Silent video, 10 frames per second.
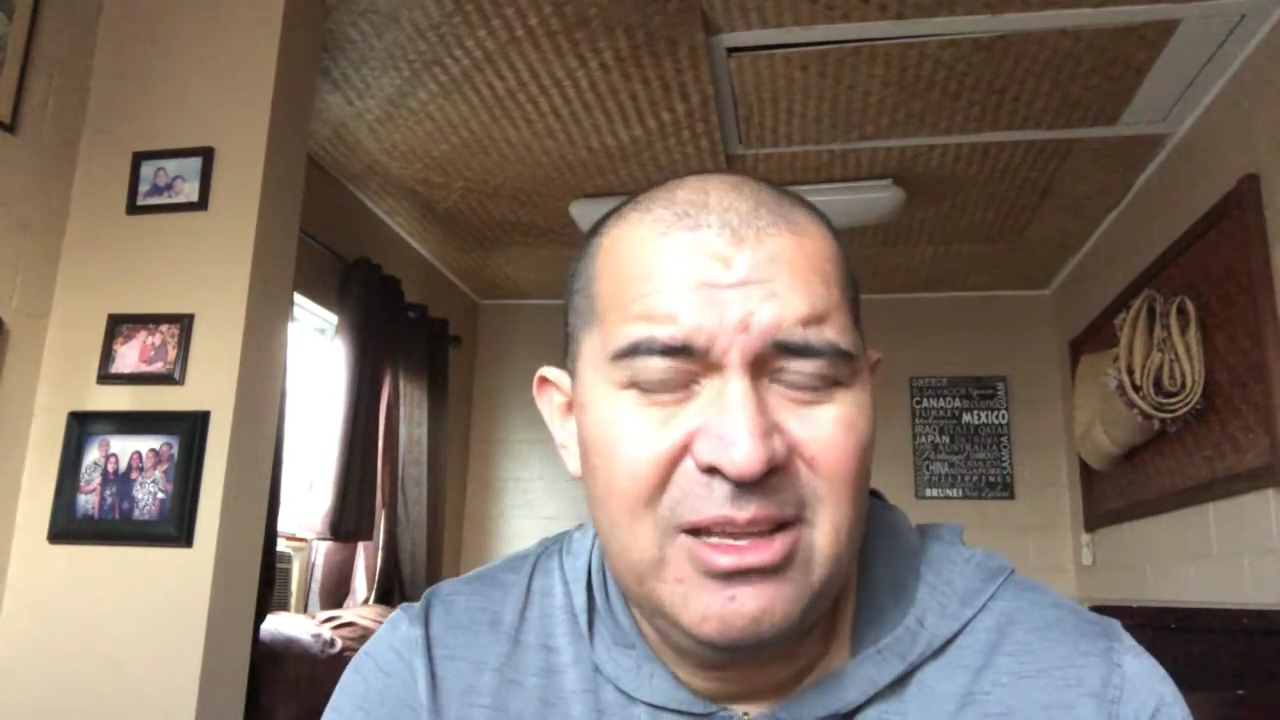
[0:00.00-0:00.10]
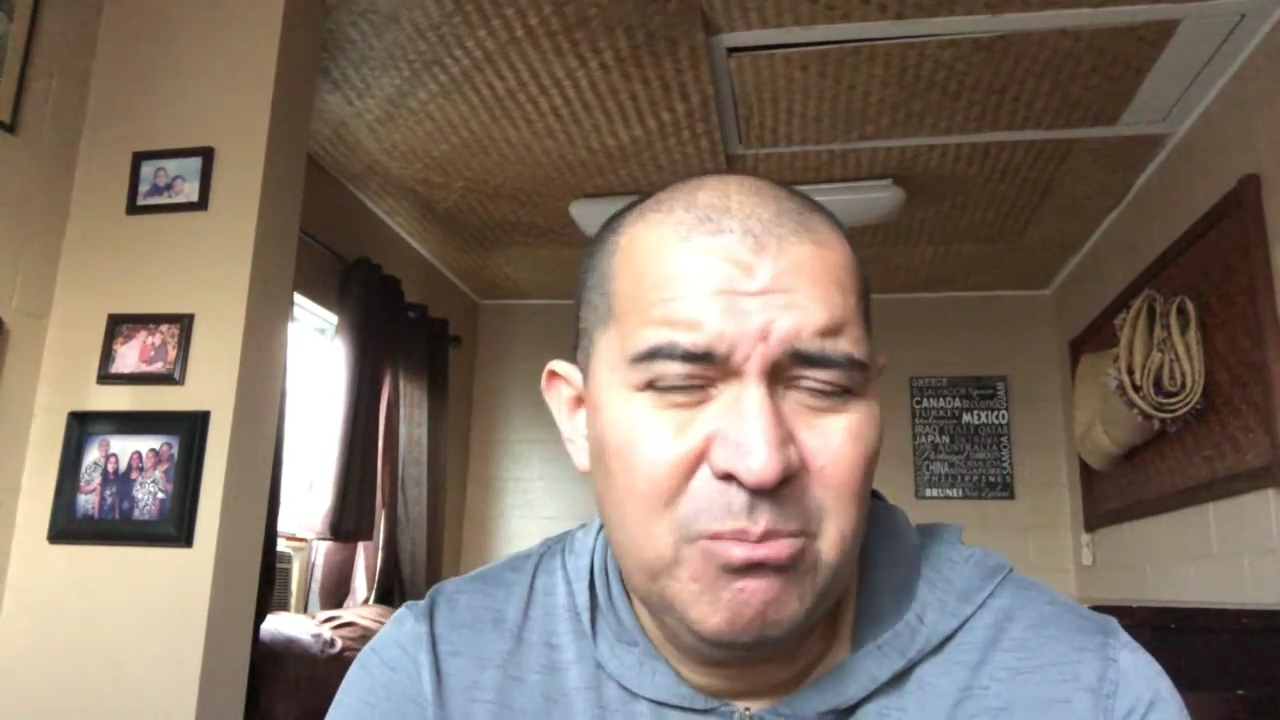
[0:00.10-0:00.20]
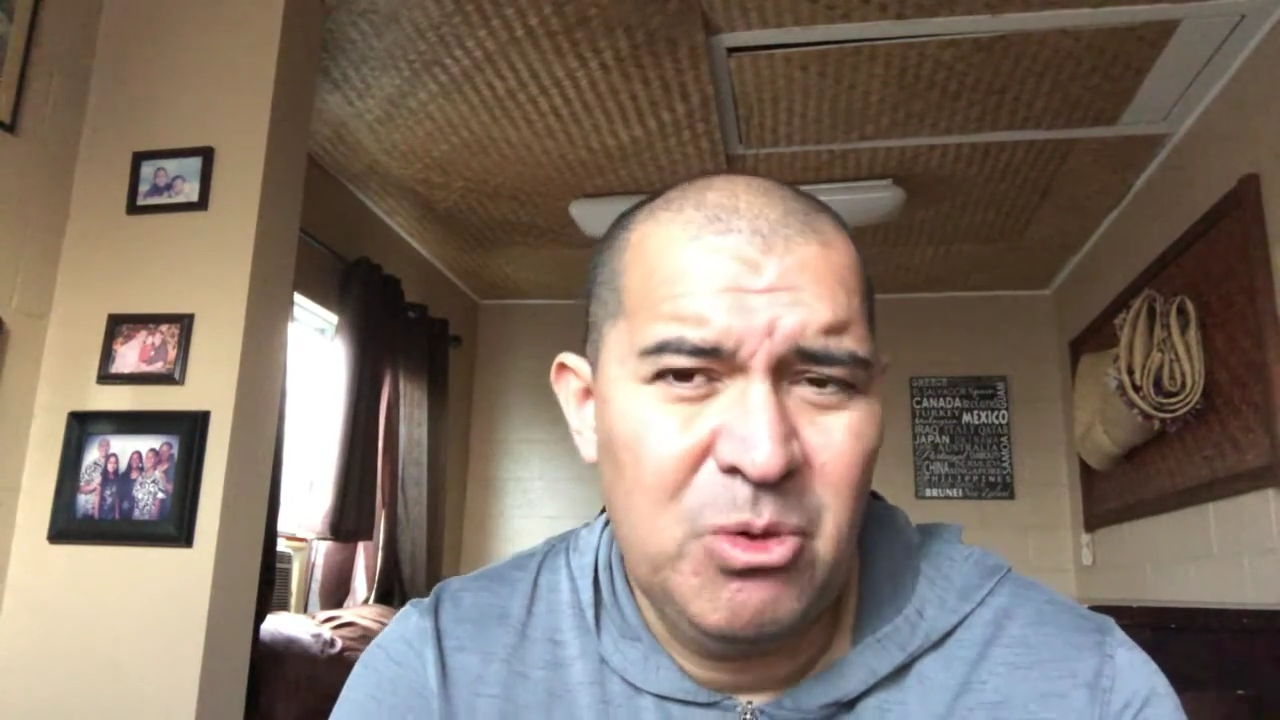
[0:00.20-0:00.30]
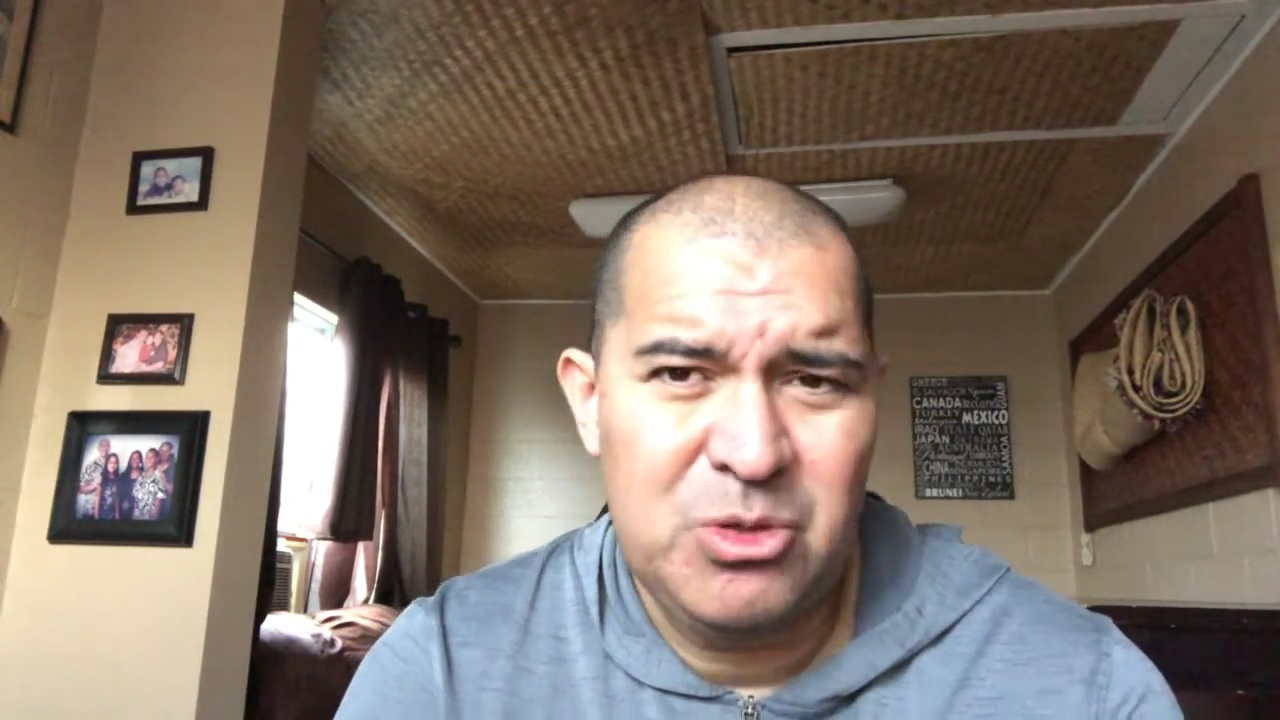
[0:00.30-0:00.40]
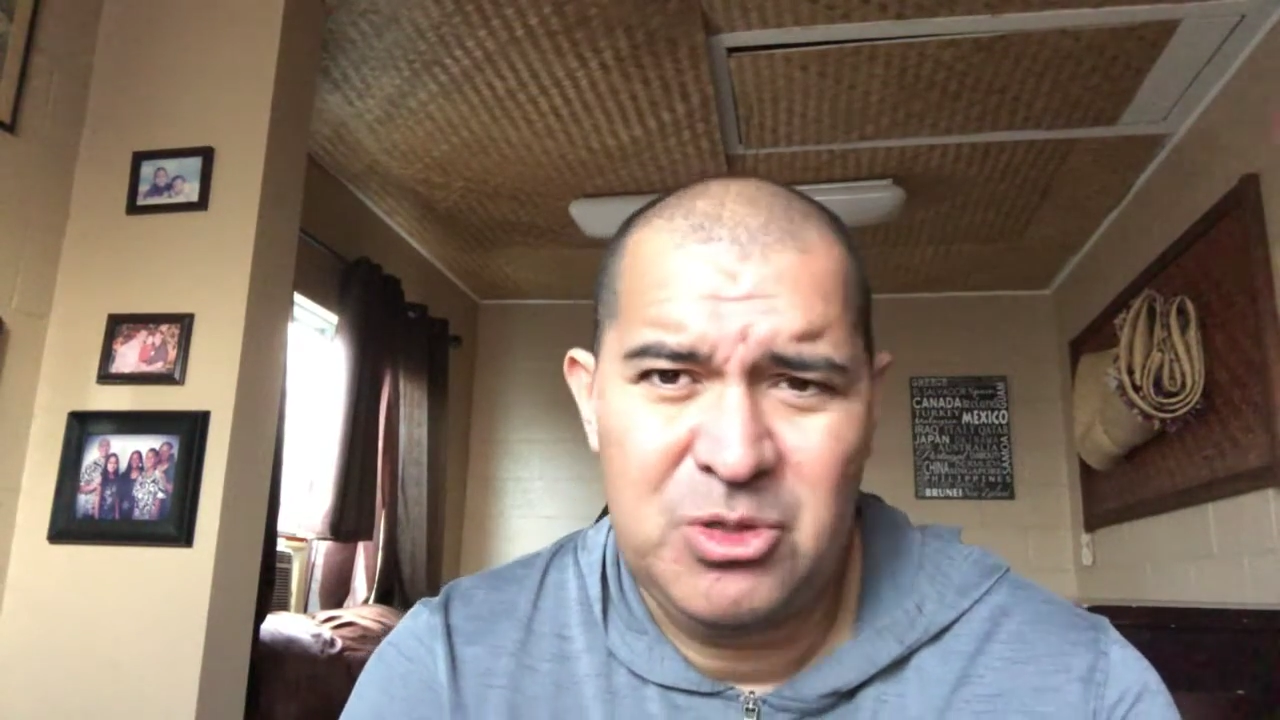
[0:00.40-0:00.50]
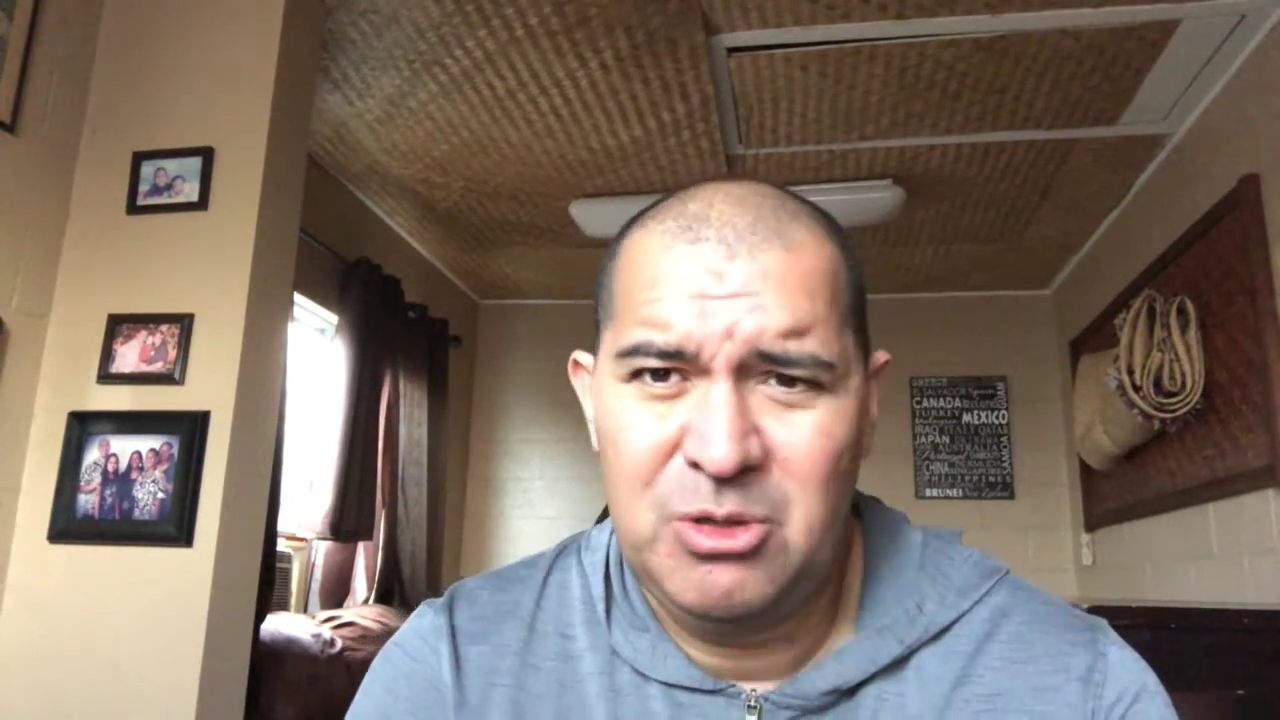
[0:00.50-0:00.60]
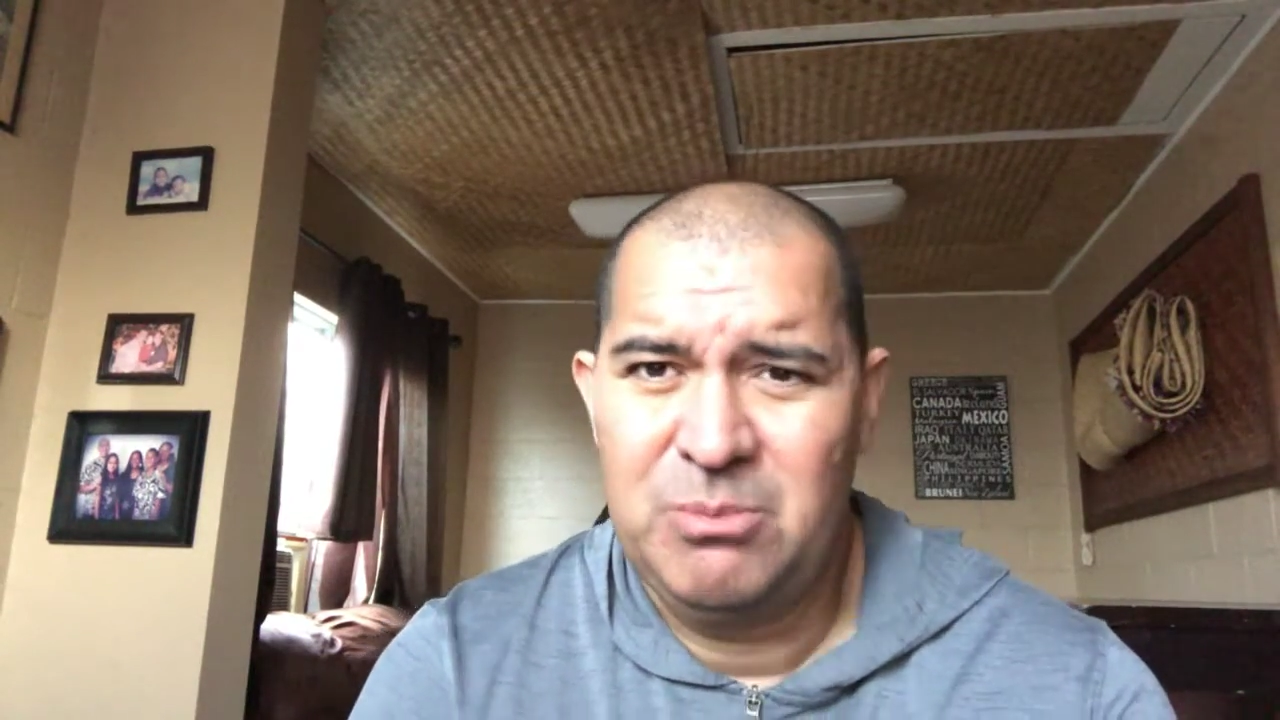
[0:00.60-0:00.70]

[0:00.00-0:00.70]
emotional